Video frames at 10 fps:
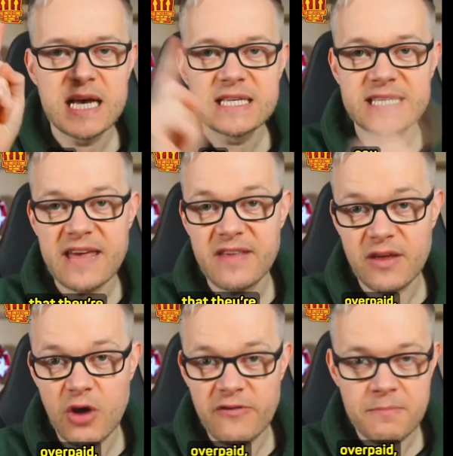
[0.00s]
say that
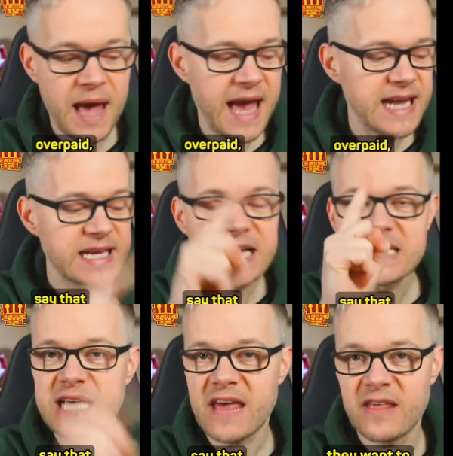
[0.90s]
they're overpaid,
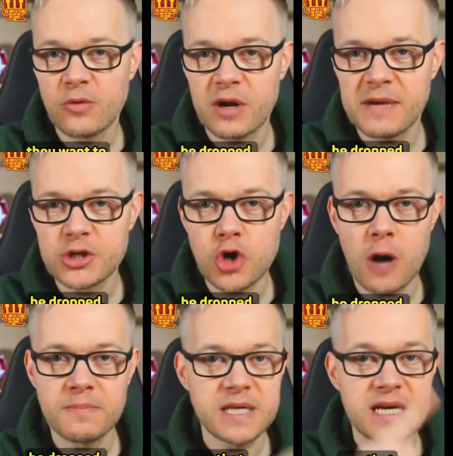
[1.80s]
say that they want to be
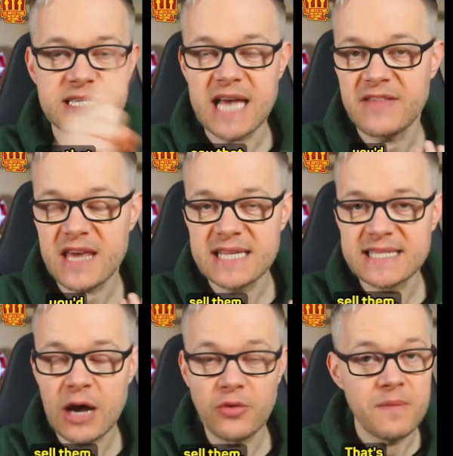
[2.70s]
dropped, say that you'd
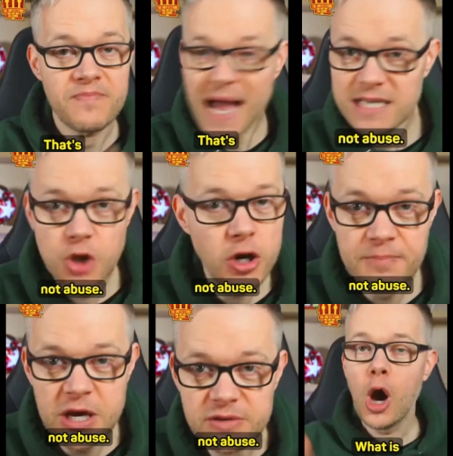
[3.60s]
sell them. That's not
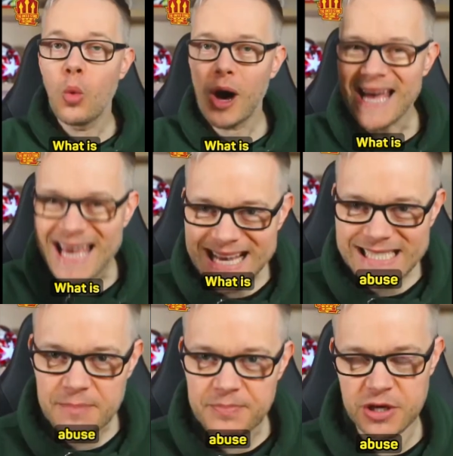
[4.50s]
abuse. What is
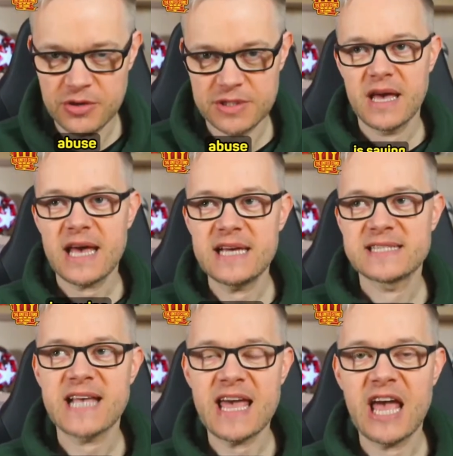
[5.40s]
abuse is
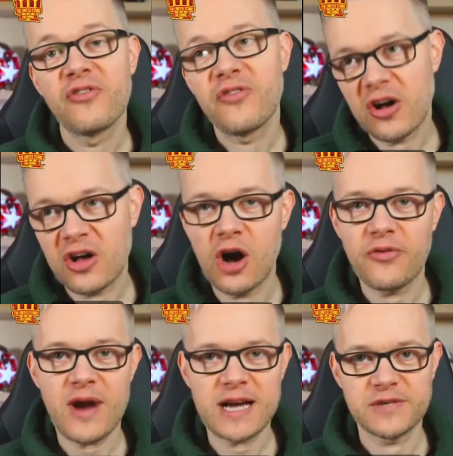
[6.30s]
saying, fuck off
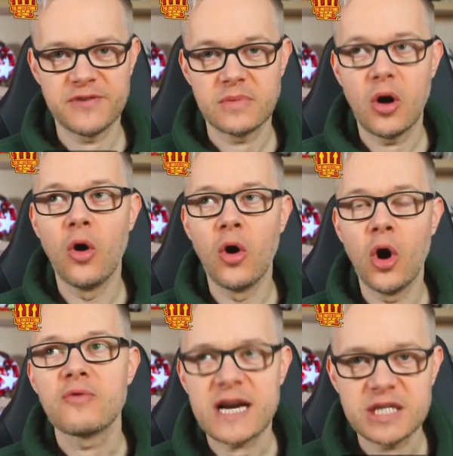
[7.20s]
Rashford,
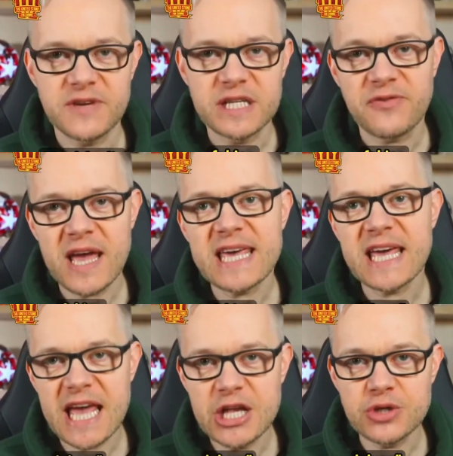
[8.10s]
or Rashford's
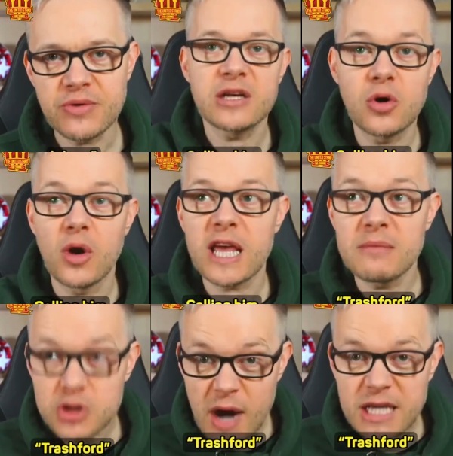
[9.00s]
faking injury, calling
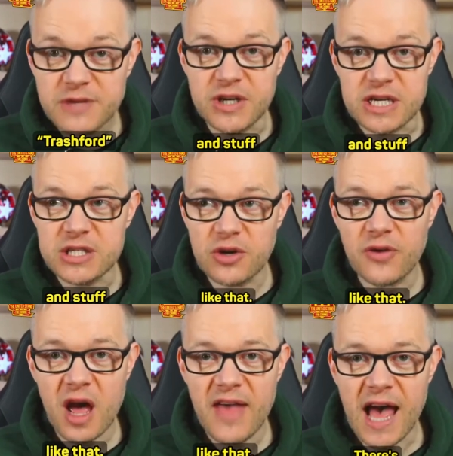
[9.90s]
him Trashford and stuff
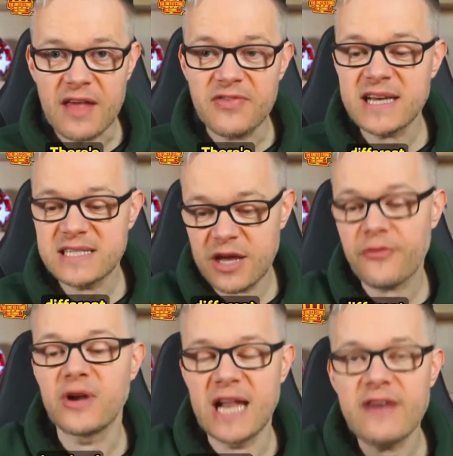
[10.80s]
like that. There's
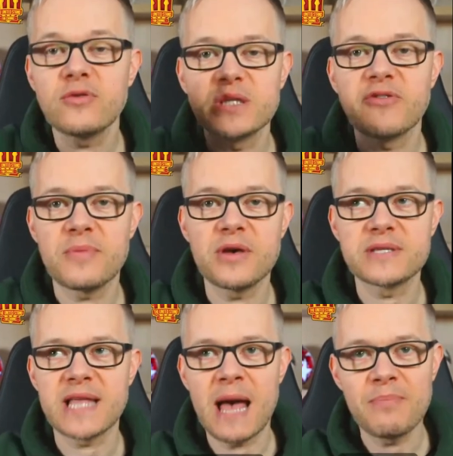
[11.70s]
different levels of abuse
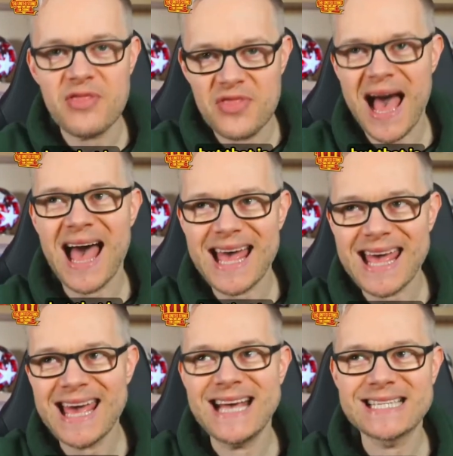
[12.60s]
there, but that
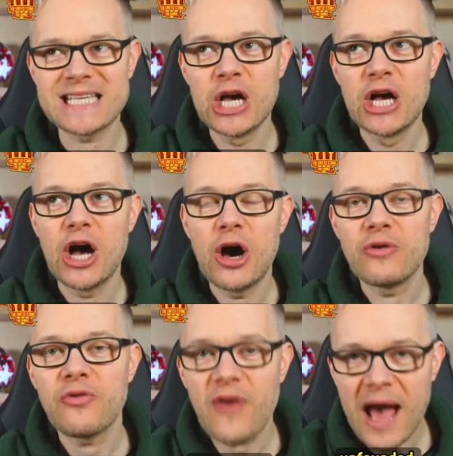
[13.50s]
is
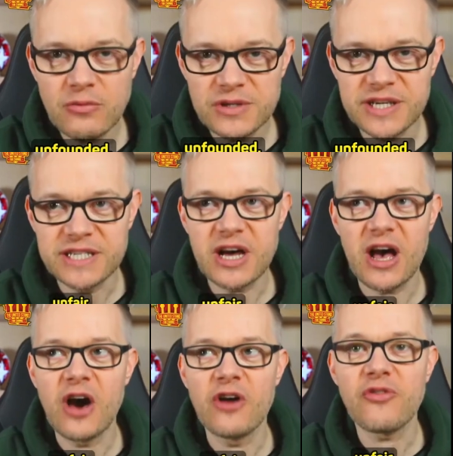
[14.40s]
unfounded,
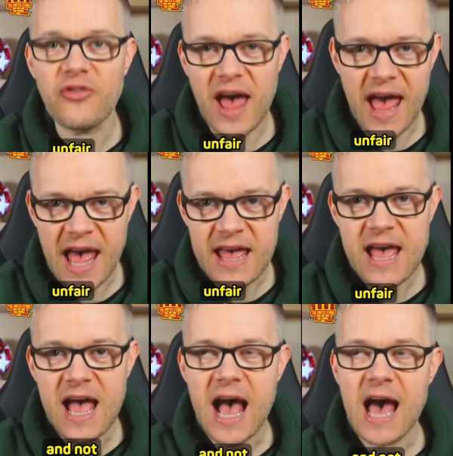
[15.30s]
unfair,
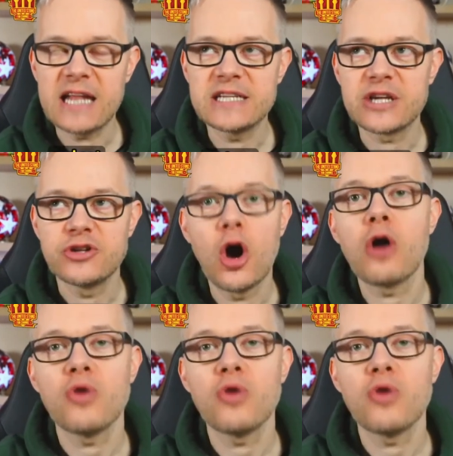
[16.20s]
and not